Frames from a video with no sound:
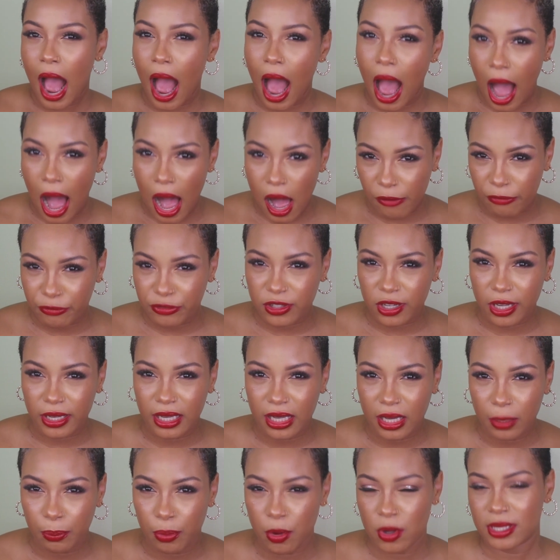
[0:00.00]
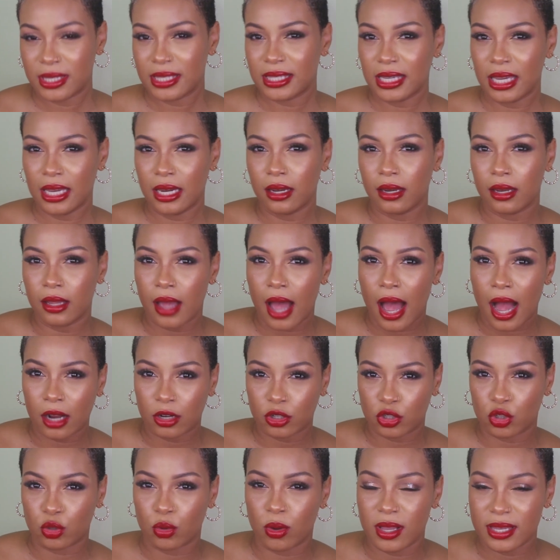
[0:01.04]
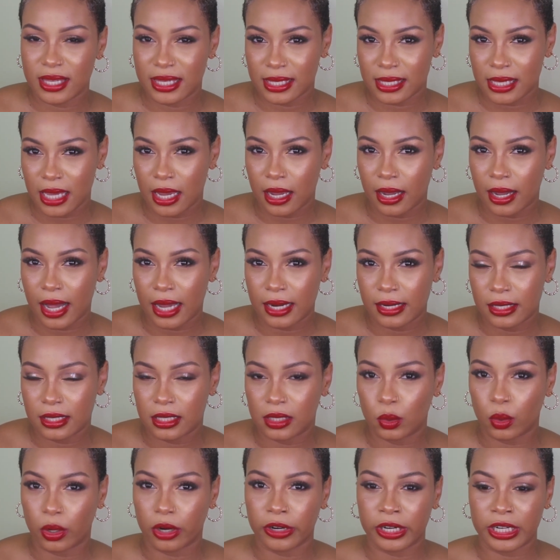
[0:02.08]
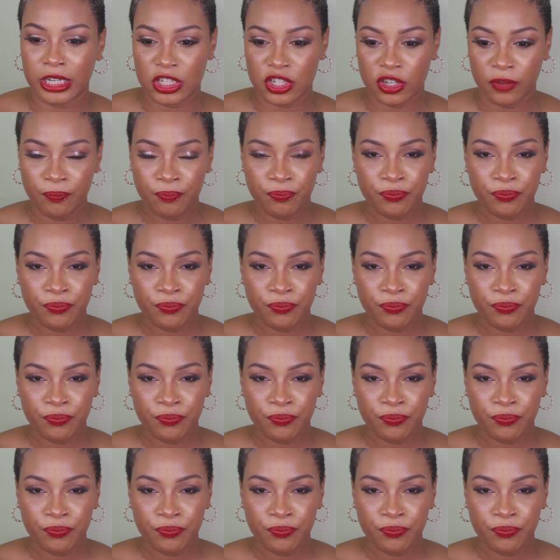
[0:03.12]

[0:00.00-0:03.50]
after he puts in the actual sink and storage,